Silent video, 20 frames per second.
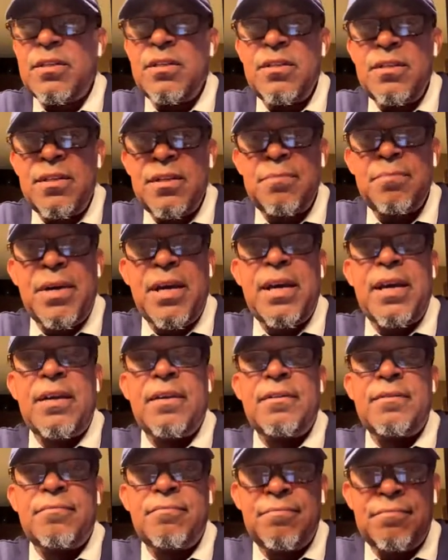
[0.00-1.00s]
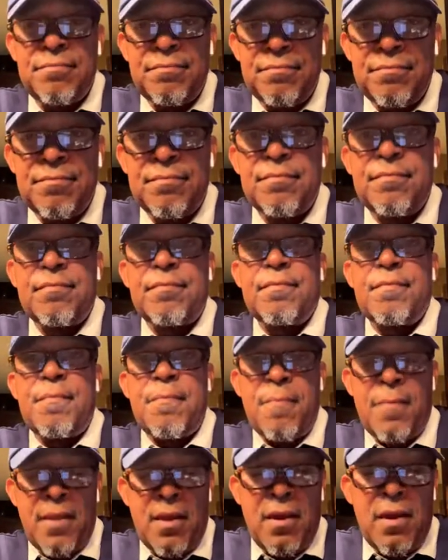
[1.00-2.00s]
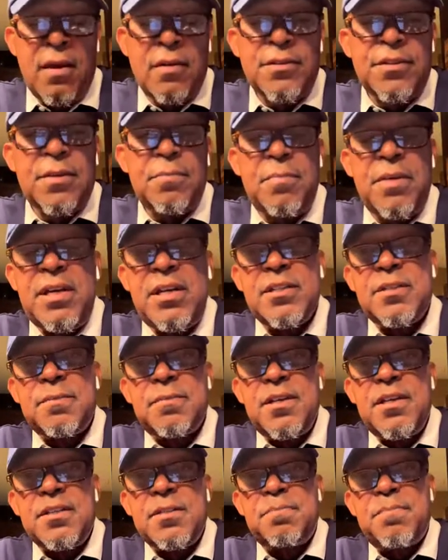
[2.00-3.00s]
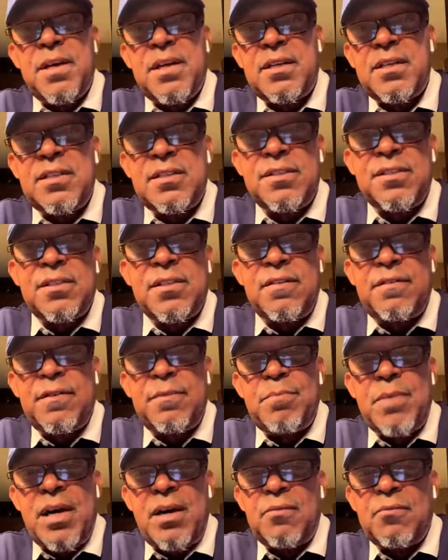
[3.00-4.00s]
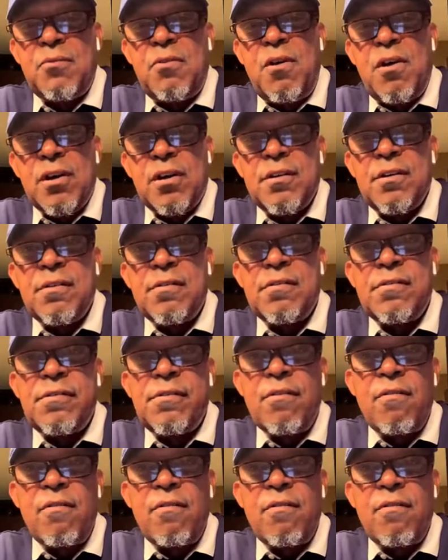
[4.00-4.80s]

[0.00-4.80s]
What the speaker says: Oh, it's good, man. About. Okay. To me, it's better than Silver Mountain Water.